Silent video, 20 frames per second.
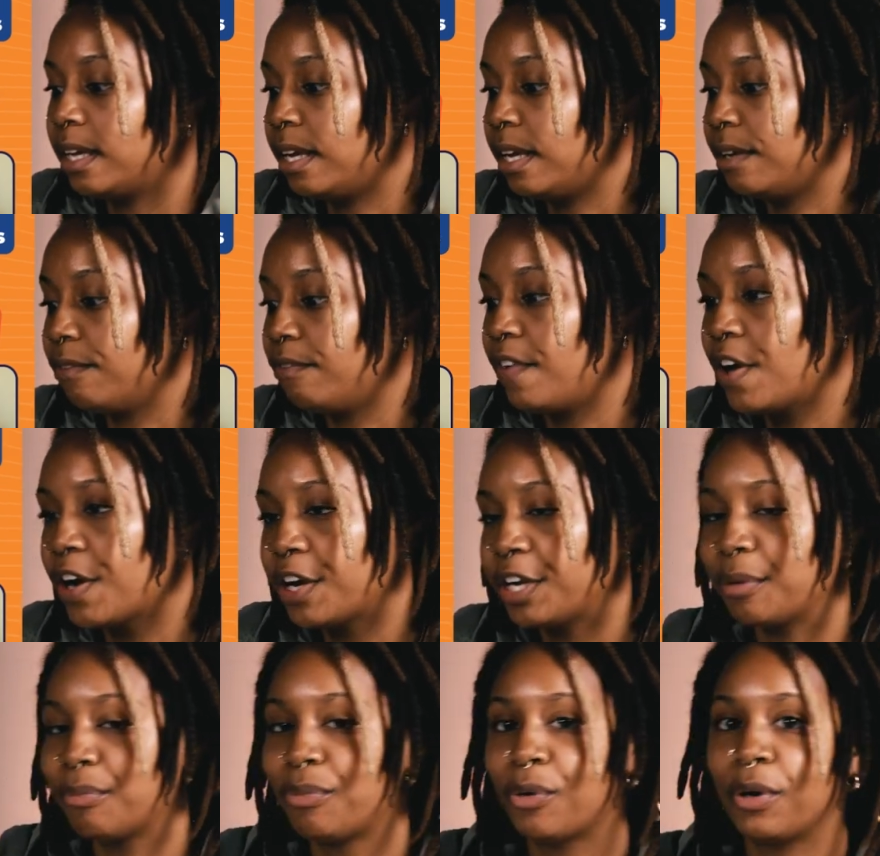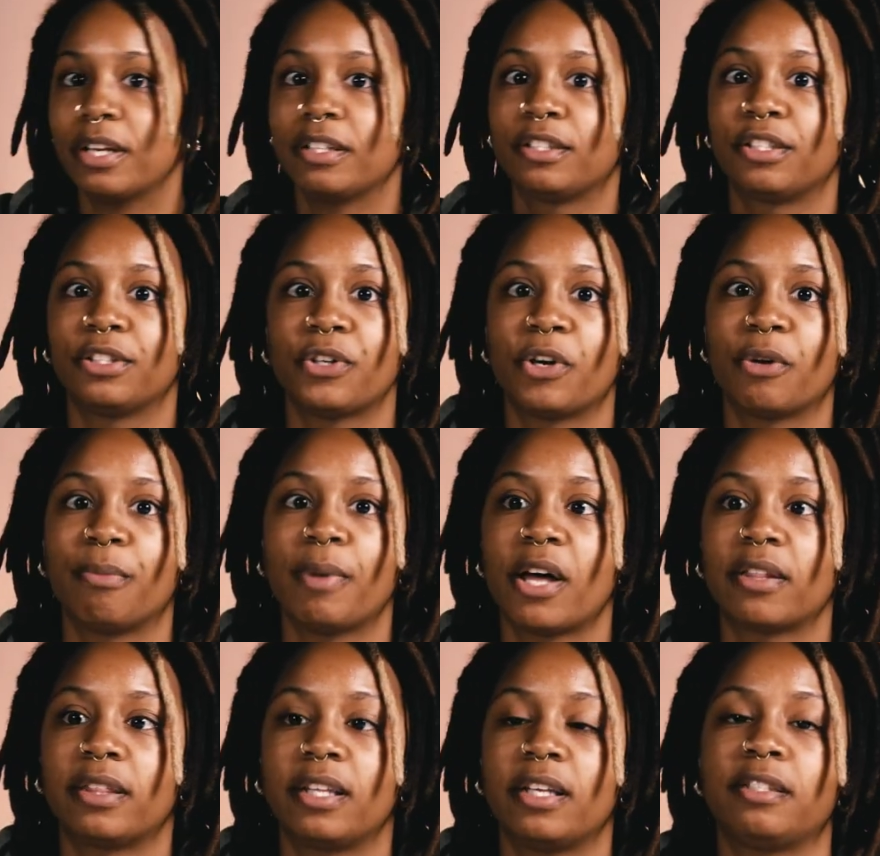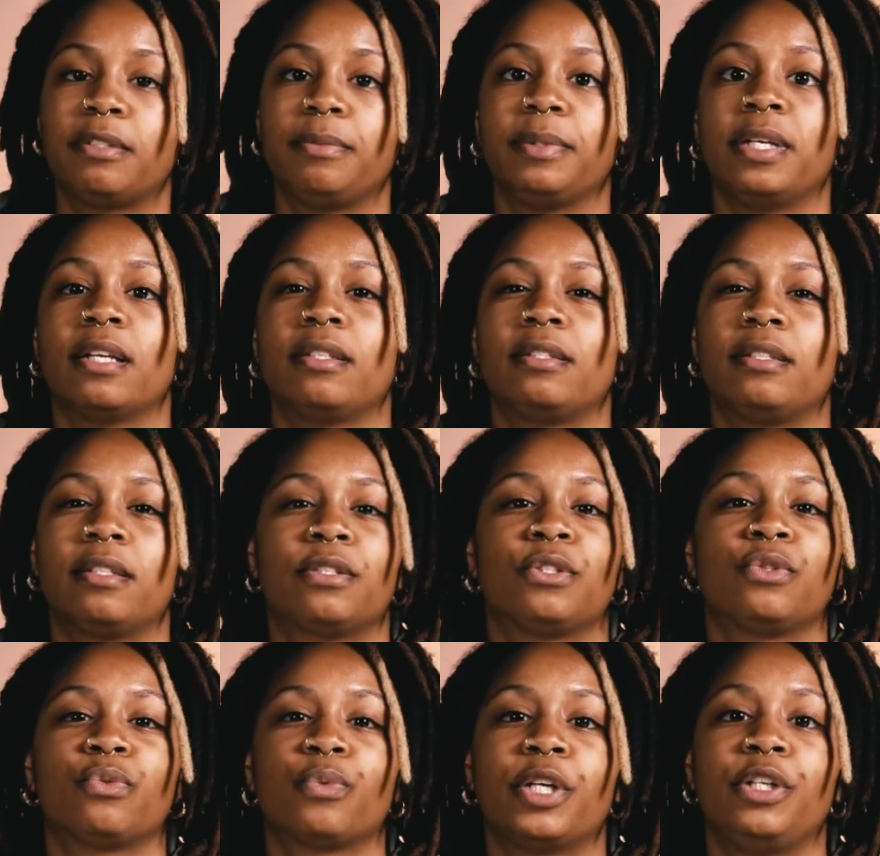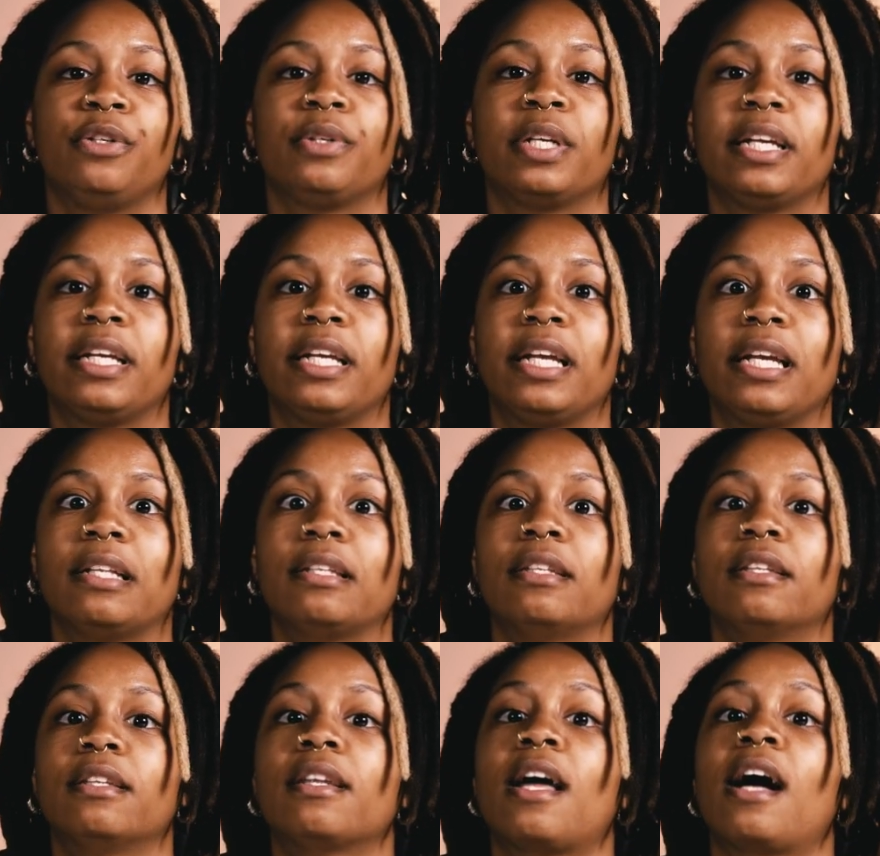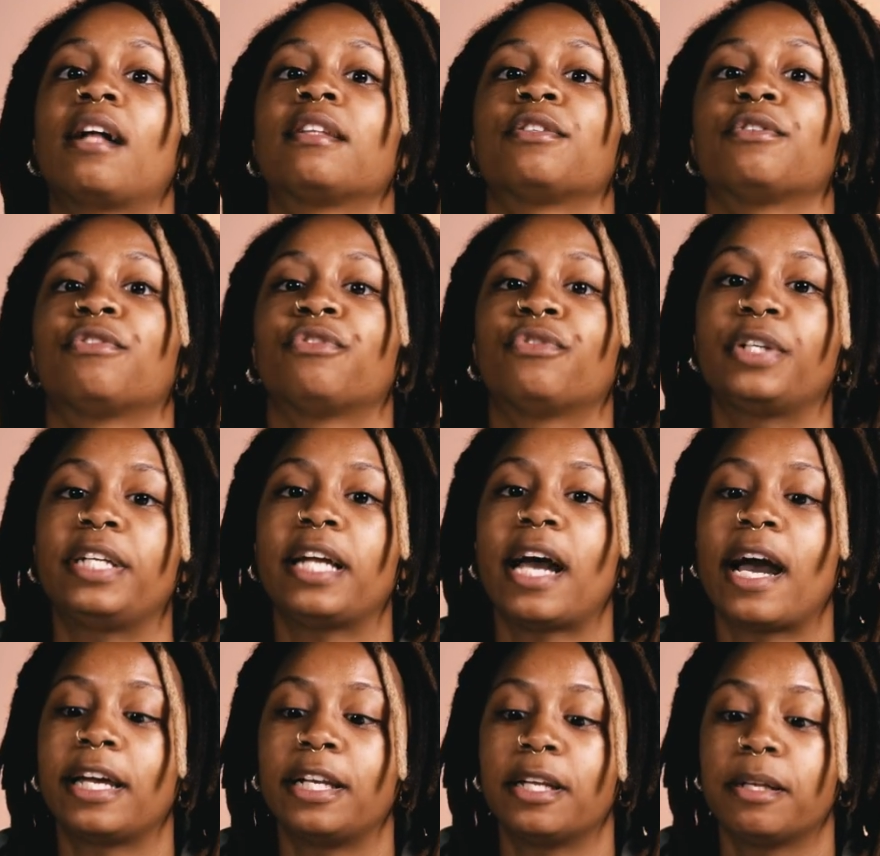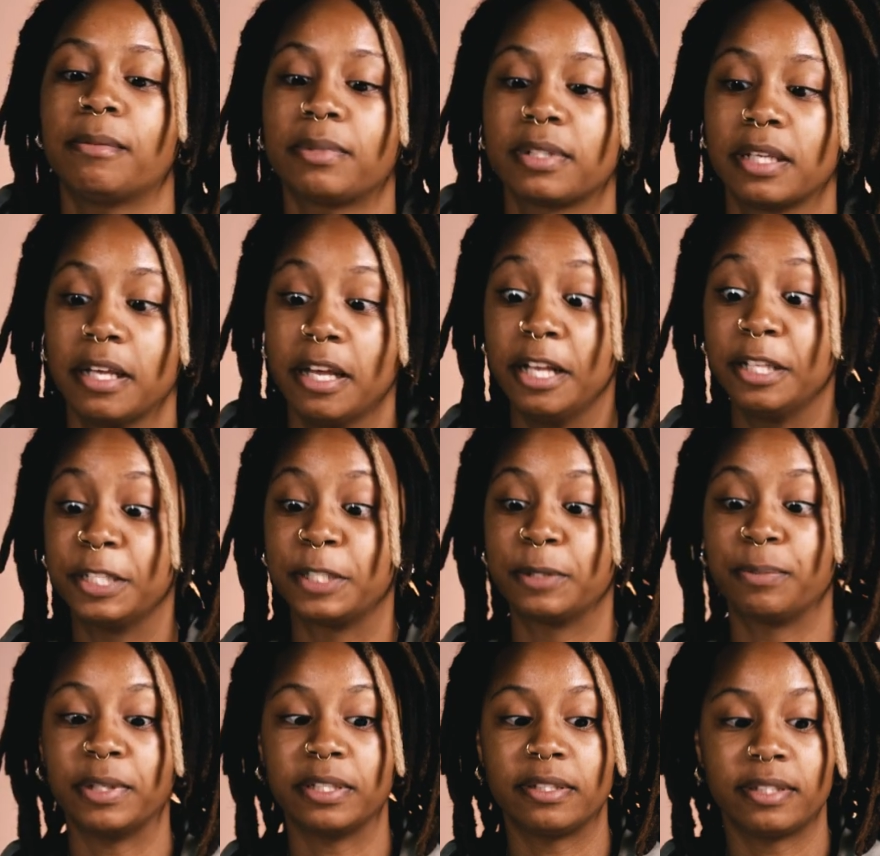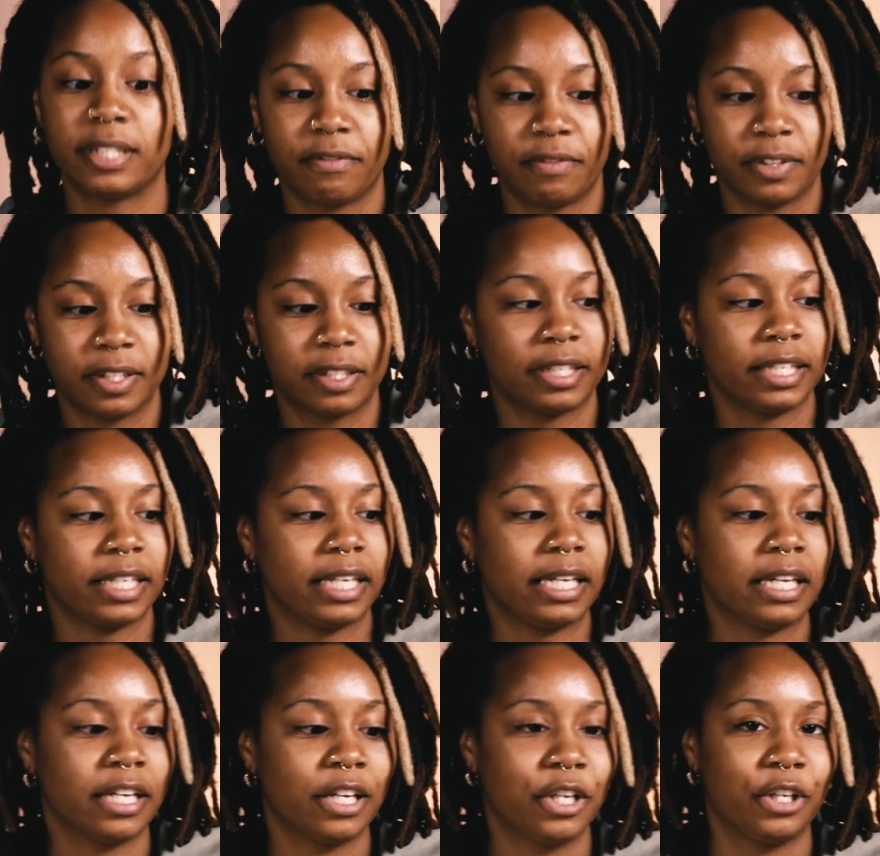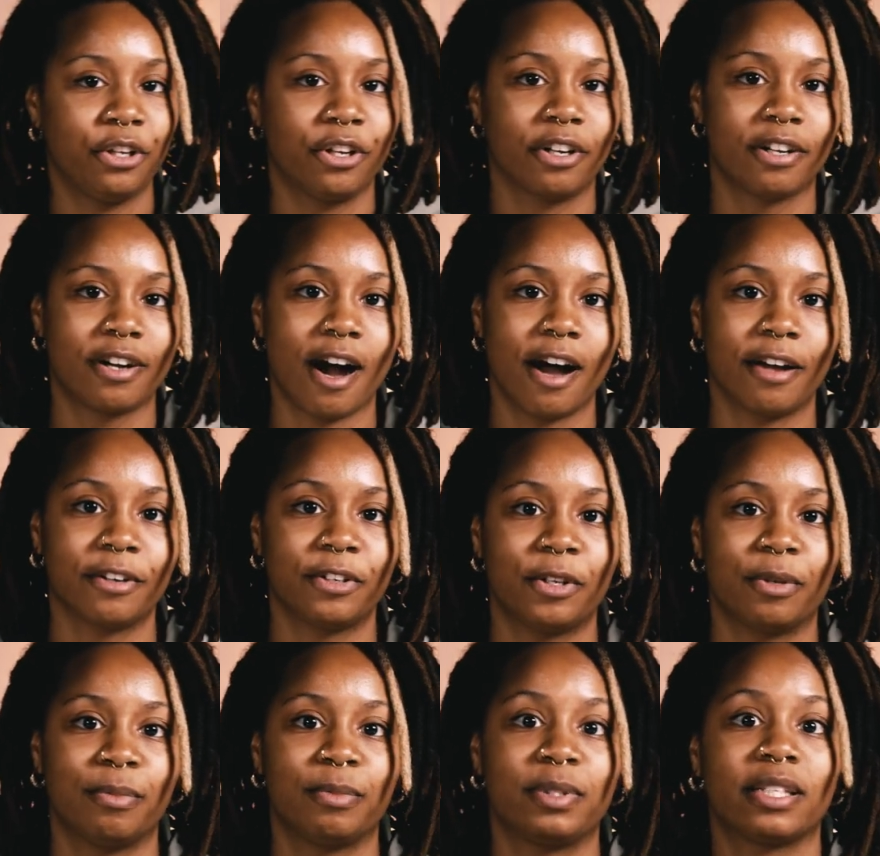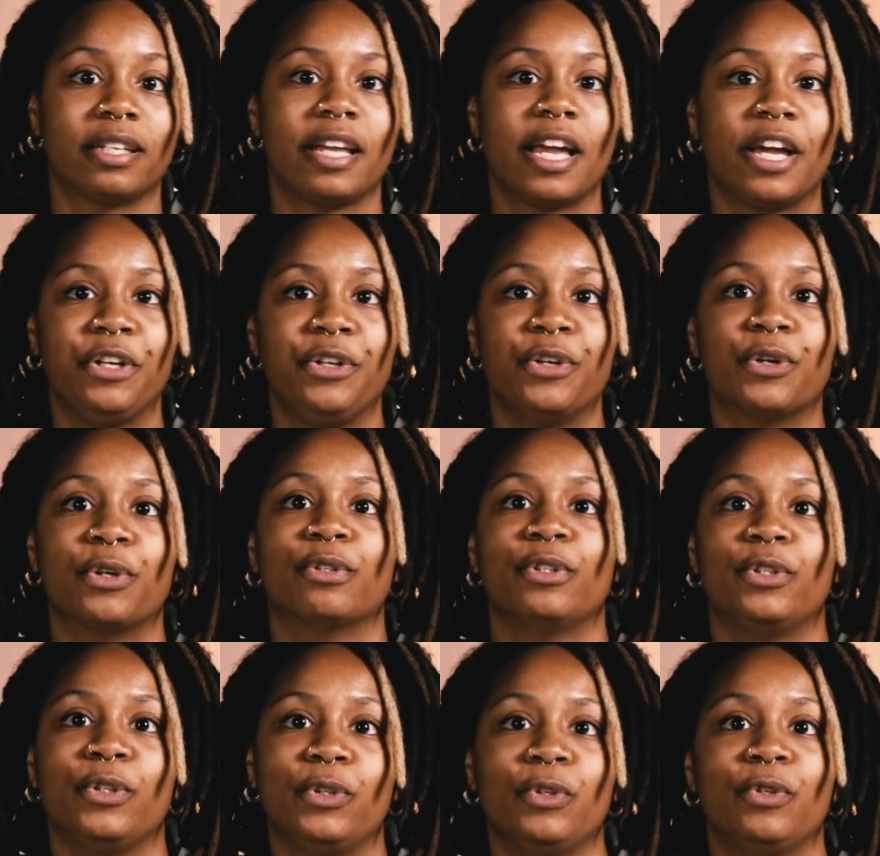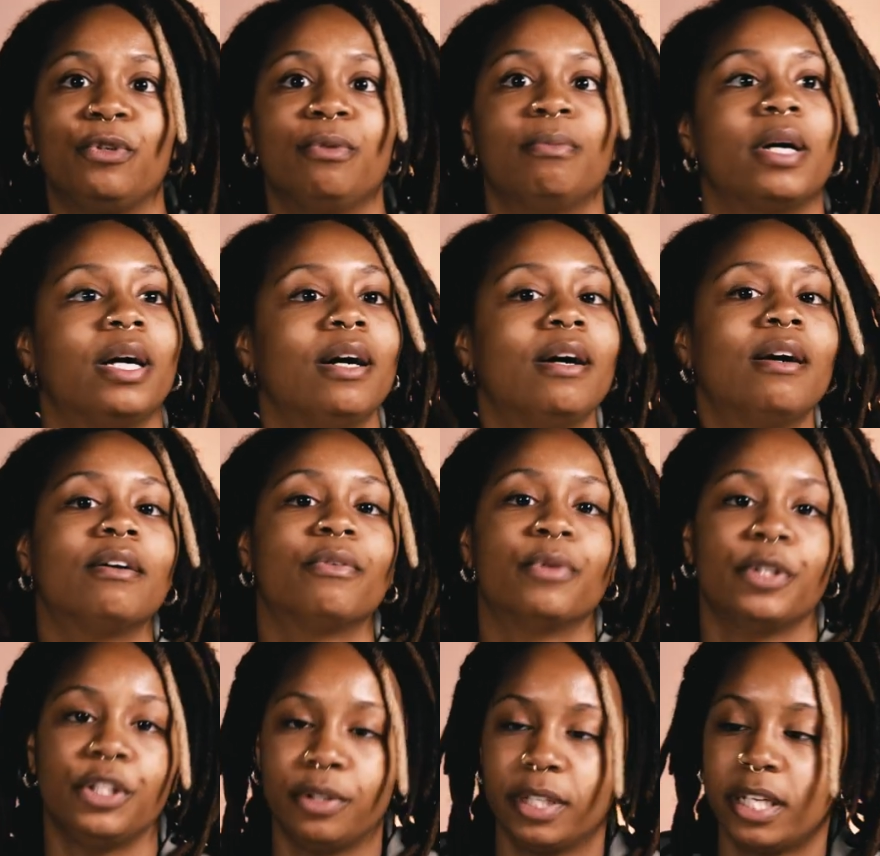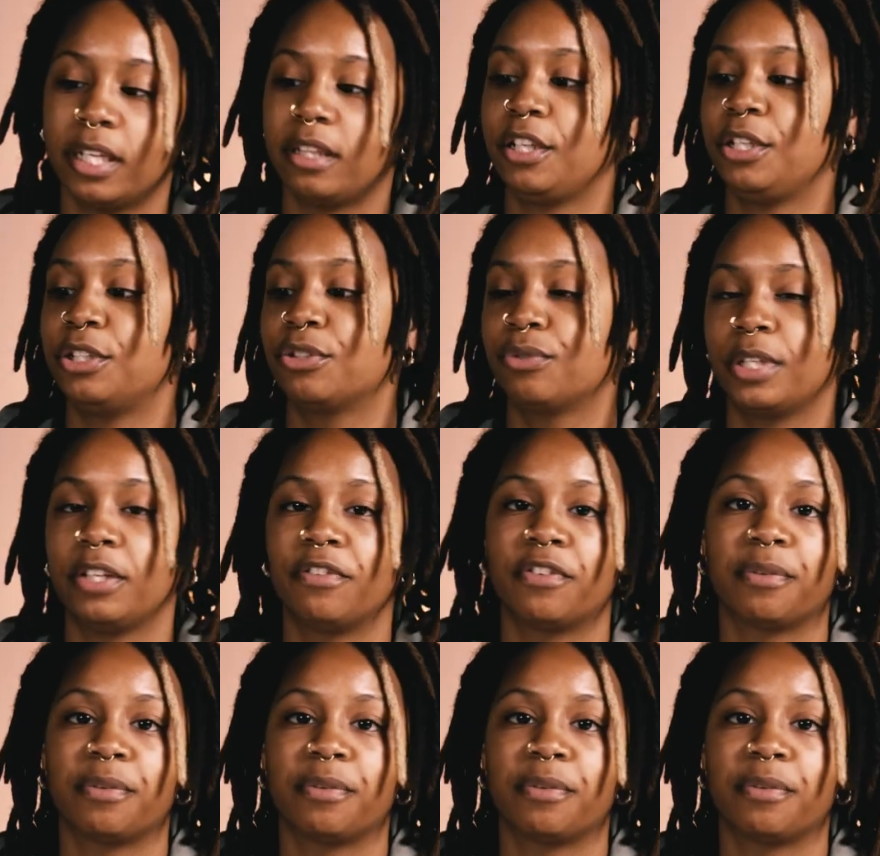and very important to know about this because this is where you can get lots of free items, specifically your condoms and your lube, where you can get these free